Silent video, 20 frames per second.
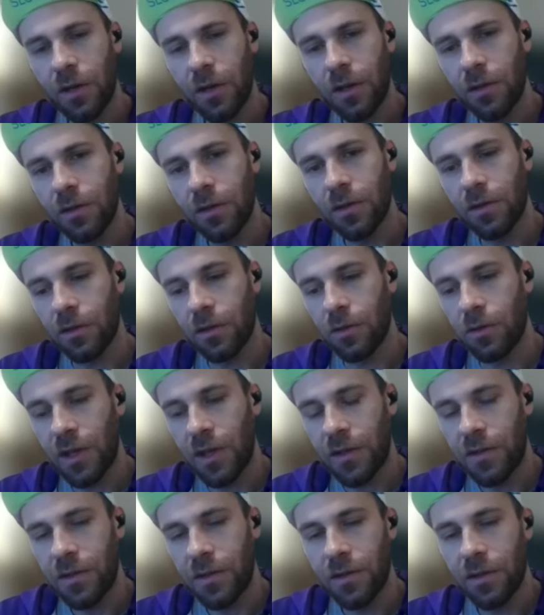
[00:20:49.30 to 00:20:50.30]
you
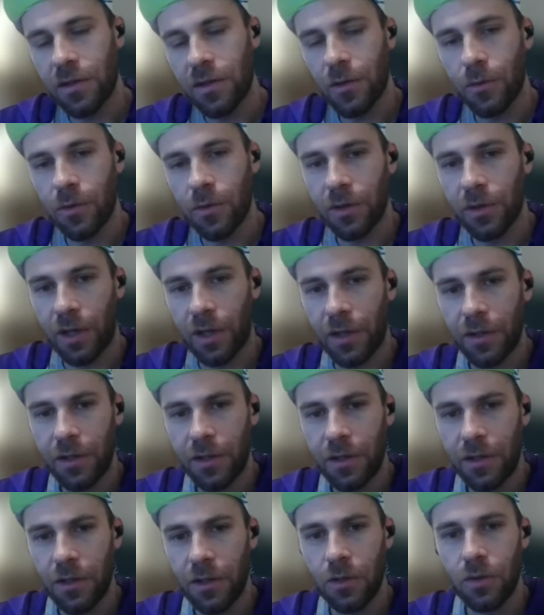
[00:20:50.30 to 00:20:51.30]
tested in the wind
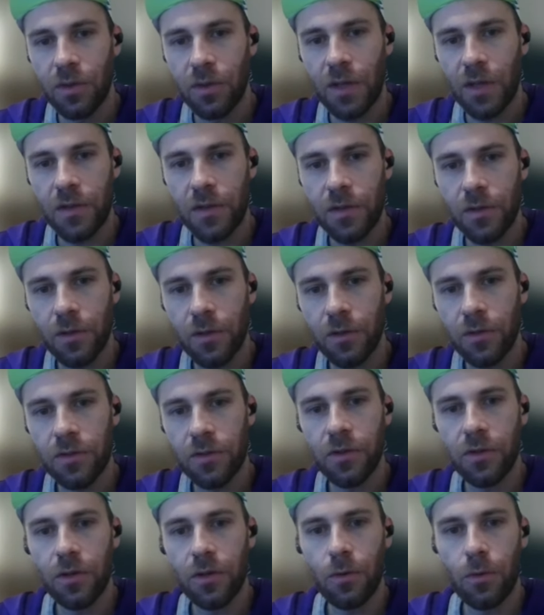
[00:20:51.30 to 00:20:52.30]
tunnel. You tested
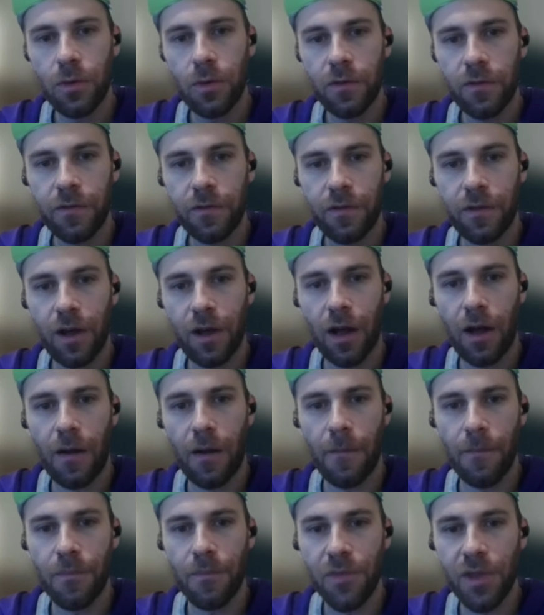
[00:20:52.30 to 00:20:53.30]
also with,
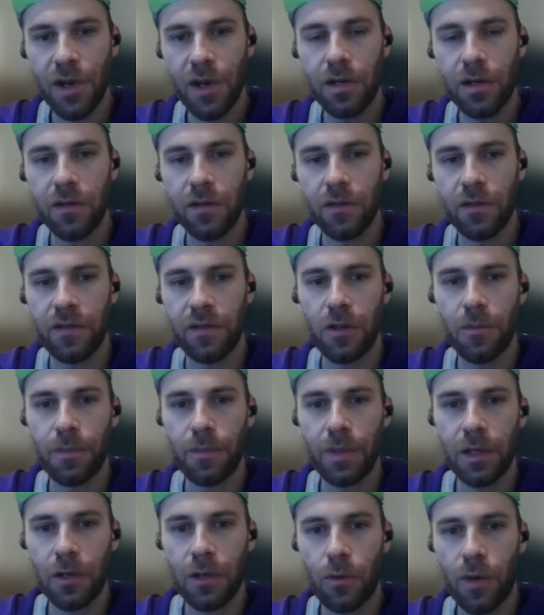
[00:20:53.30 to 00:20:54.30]
they're
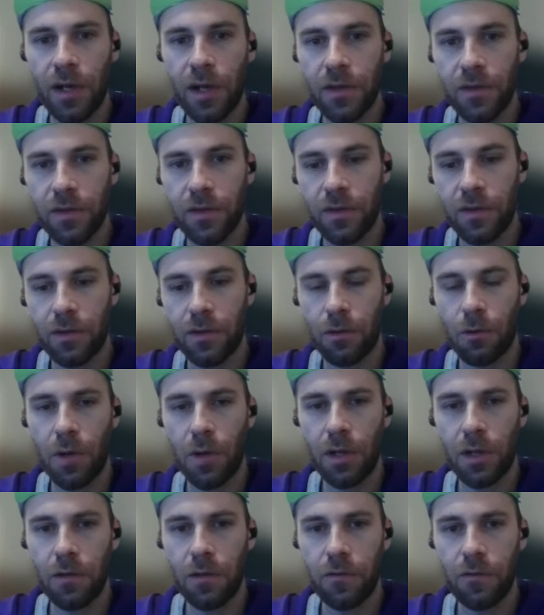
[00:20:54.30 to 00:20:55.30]
developing quite
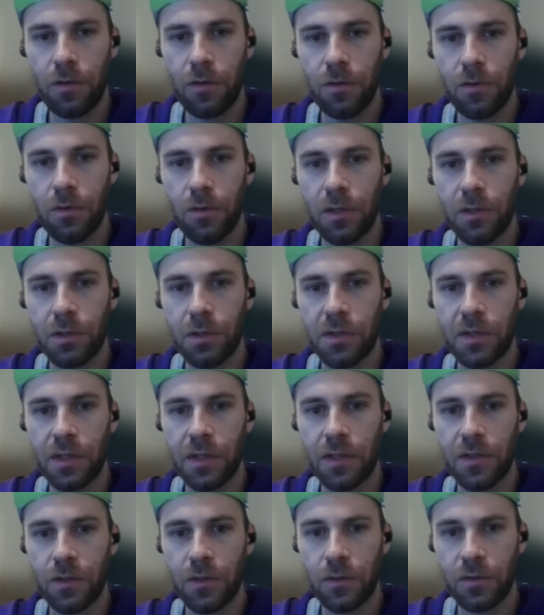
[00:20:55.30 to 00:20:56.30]
a few
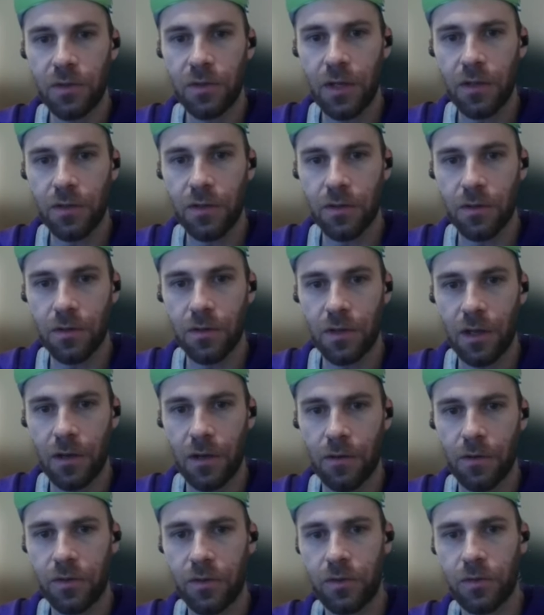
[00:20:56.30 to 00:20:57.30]
interesting new sensors
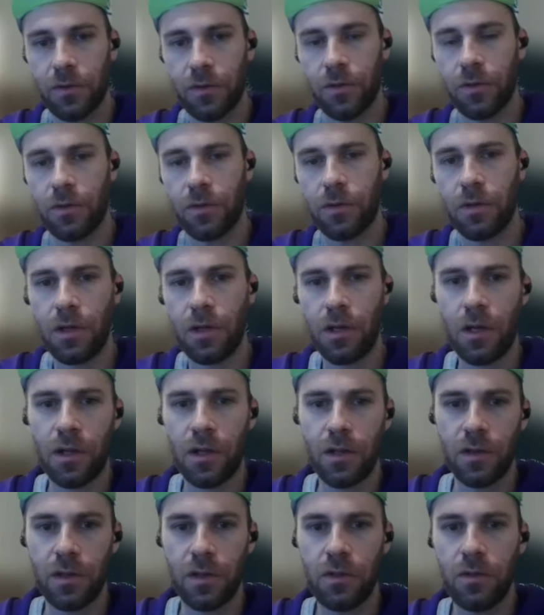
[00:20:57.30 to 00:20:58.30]
now. So
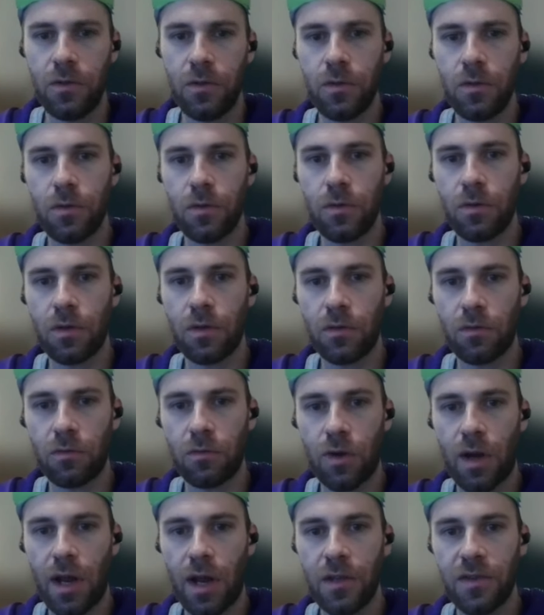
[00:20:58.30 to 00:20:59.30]
did you
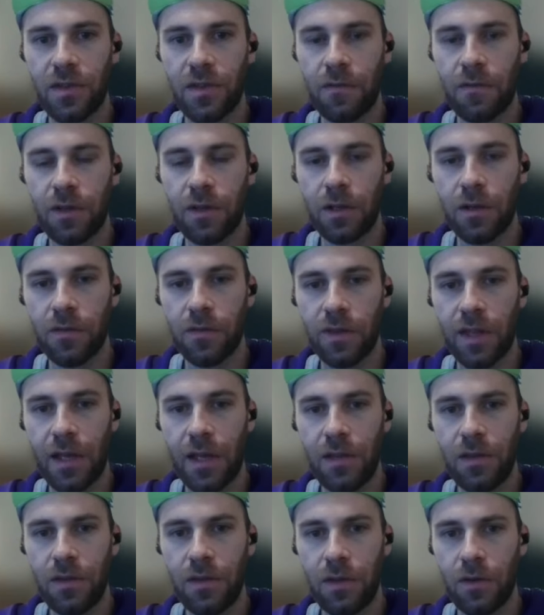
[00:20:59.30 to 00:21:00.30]
try something of
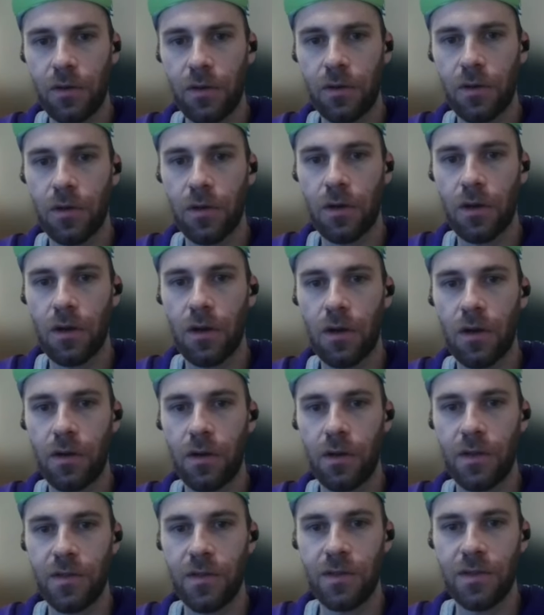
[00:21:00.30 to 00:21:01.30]
that,
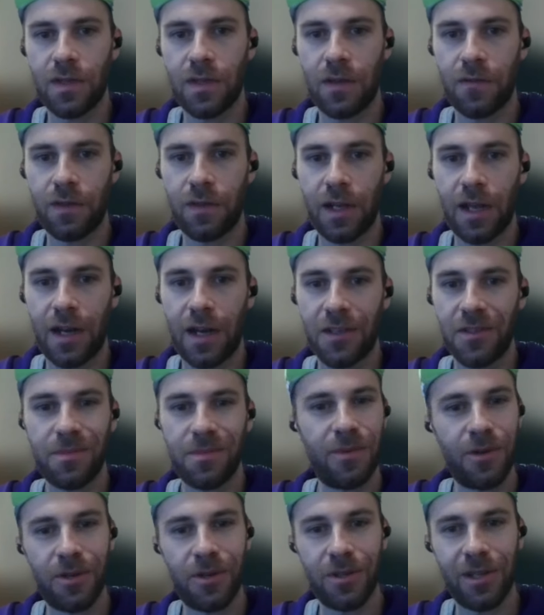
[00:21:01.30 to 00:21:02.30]
or is it something
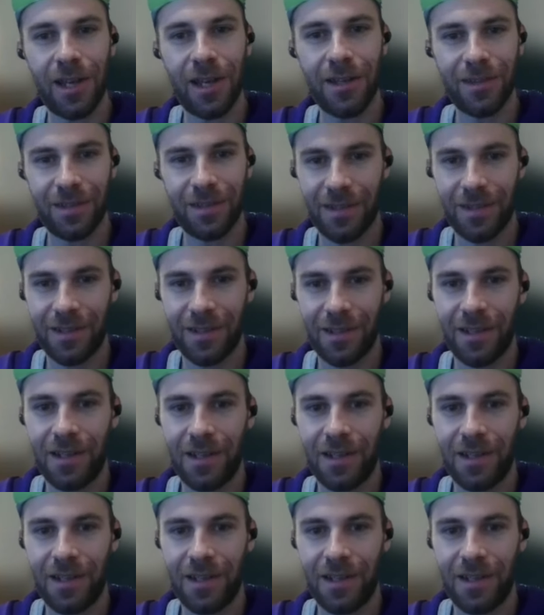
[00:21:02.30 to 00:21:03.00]
unexplored yet?